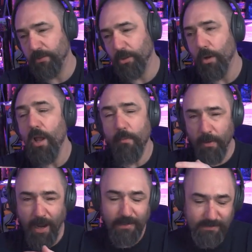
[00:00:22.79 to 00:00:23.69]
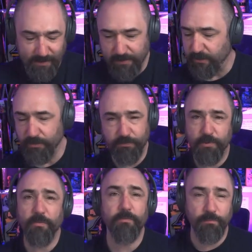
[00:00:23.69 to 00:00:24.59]
So behind the scenes,
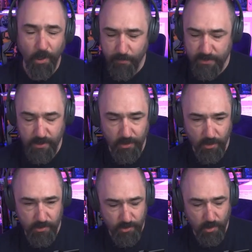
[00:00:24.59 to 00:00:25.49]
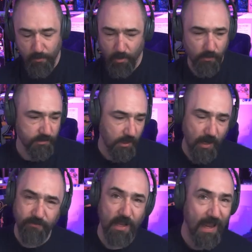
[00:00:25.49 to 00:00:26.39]
you've probably seen it on stream where all of a sudden I
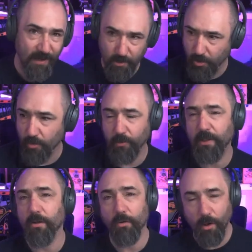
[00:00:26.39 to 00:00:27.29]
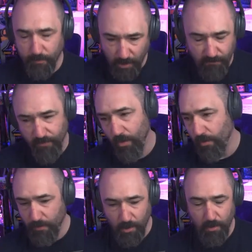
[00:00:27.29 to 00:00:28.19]
have to end early or I'm kind of falling
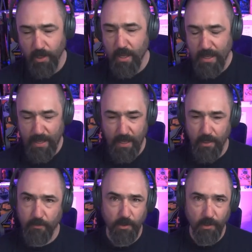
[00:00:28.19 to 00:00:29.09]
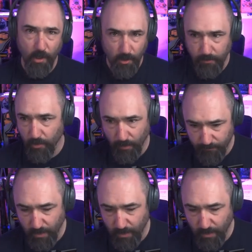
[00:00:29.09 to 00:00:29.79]
apart, and you're like, "Are you?